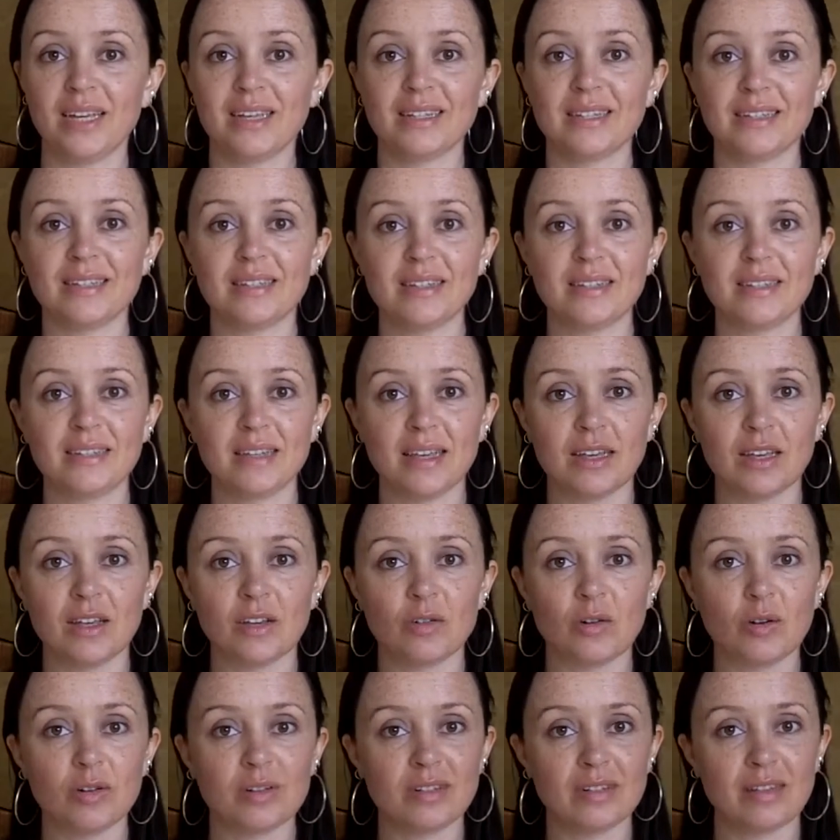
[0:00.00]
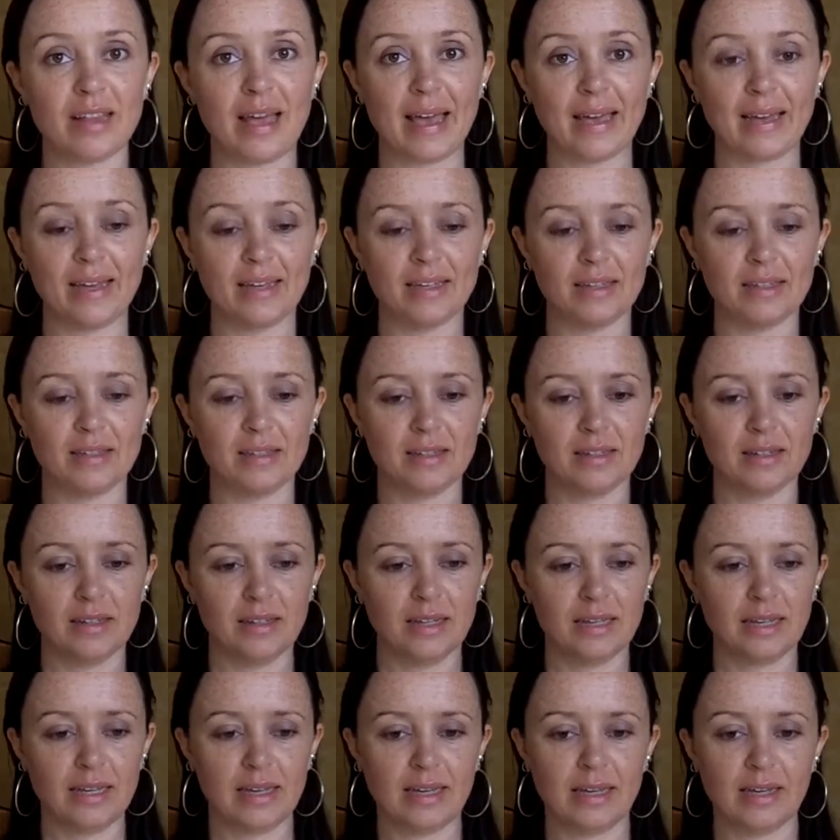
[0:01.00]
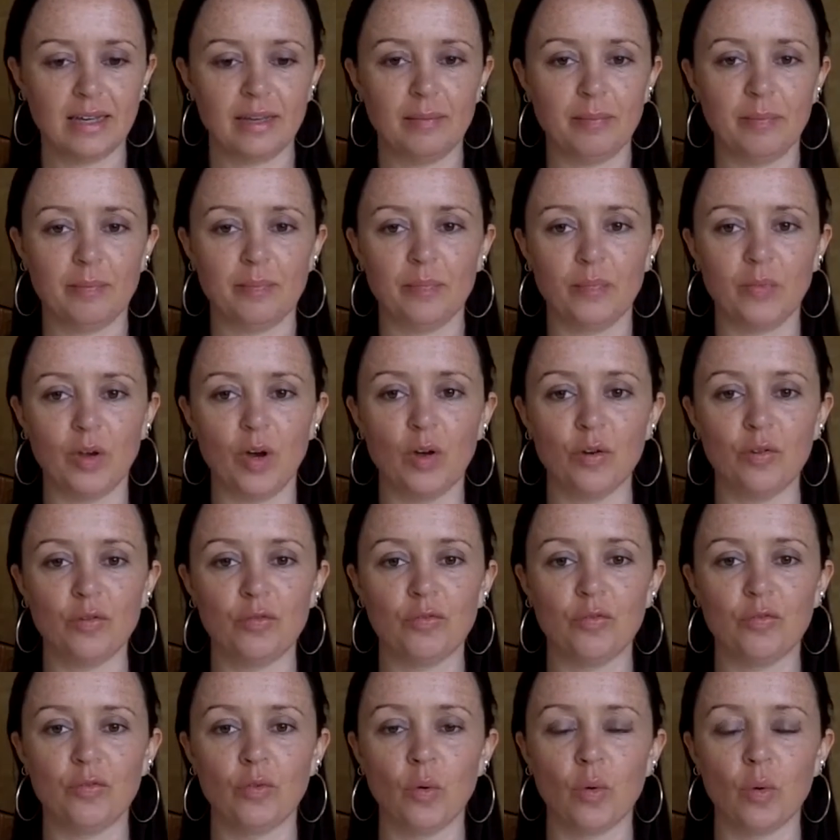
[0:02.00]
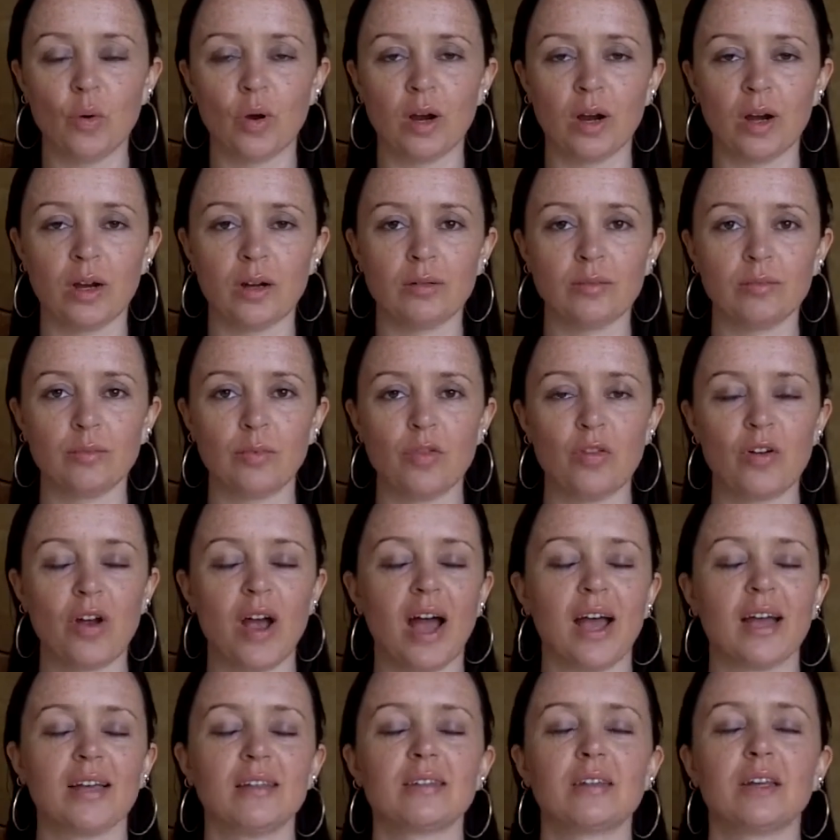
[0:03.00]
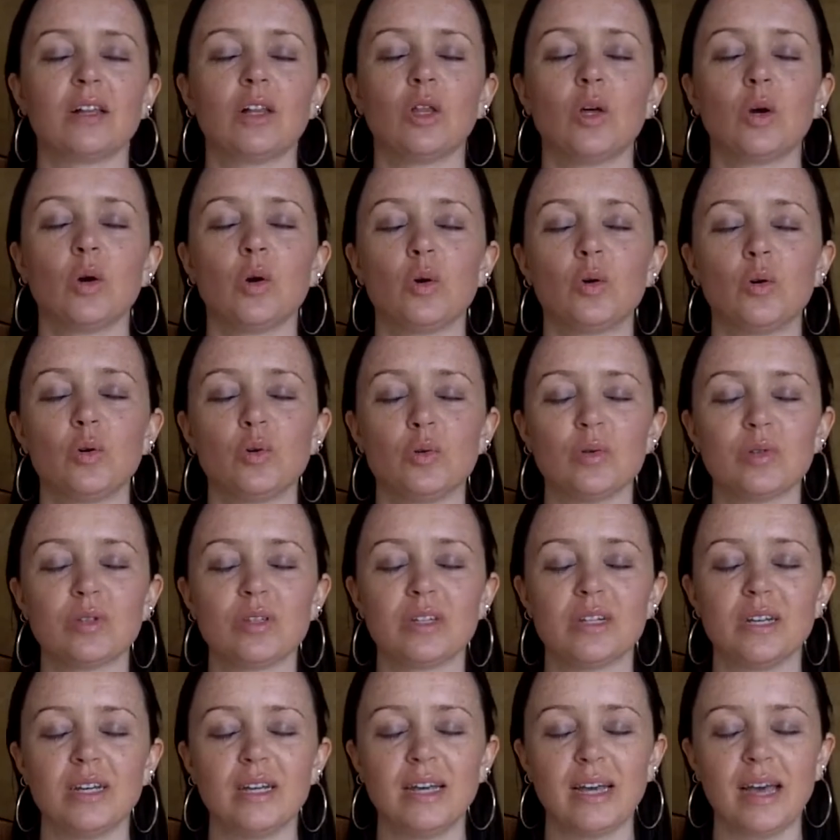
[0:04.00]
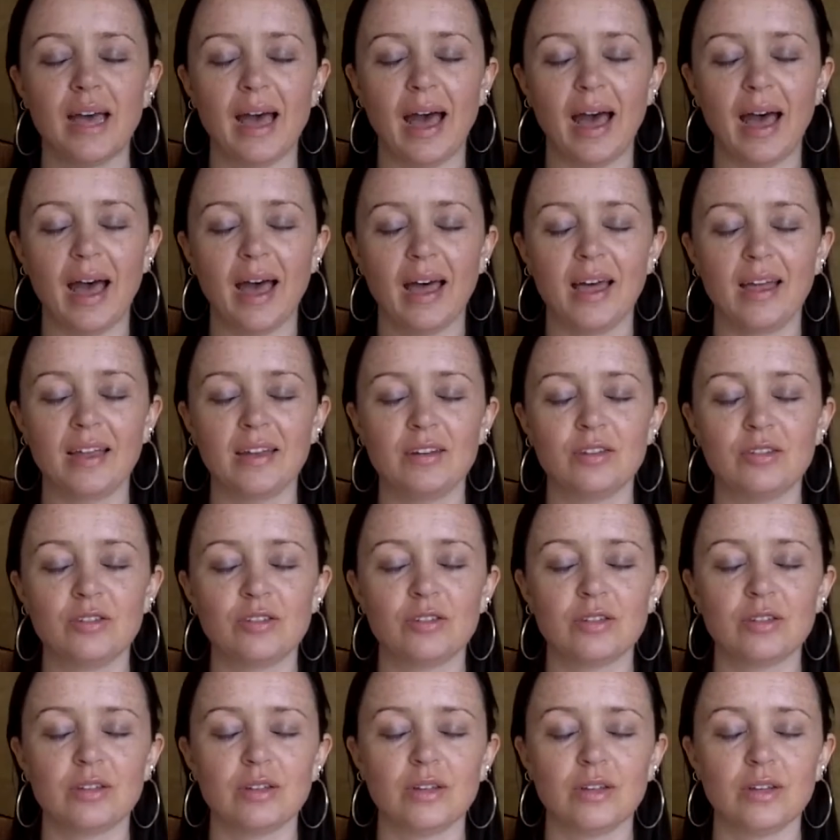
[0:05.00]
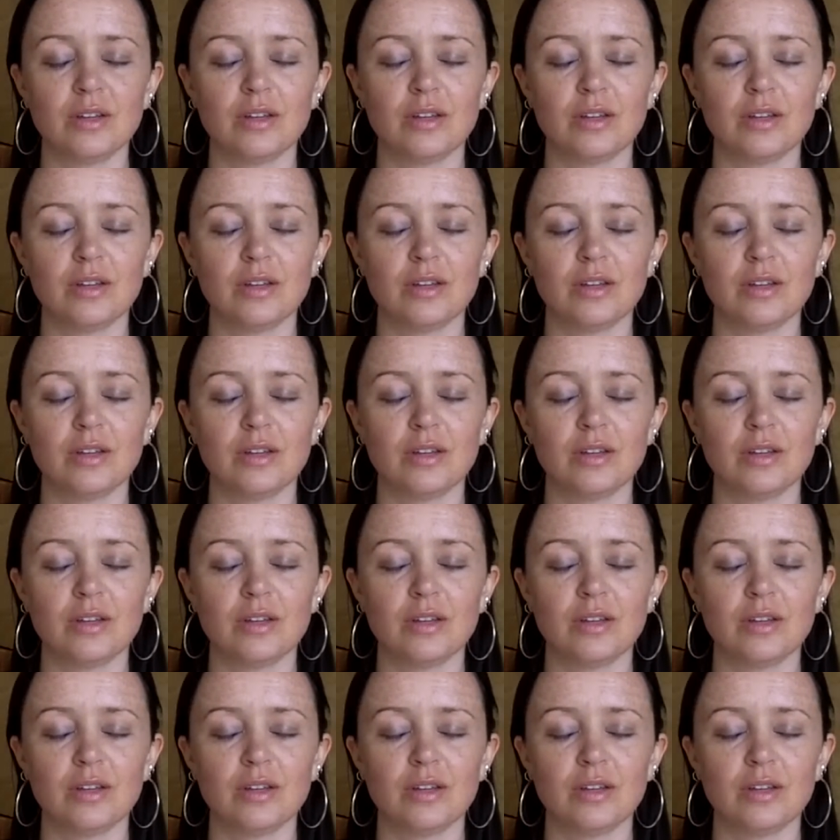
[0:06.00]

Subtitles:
sitting cross-legged on a floor with their eyes closed and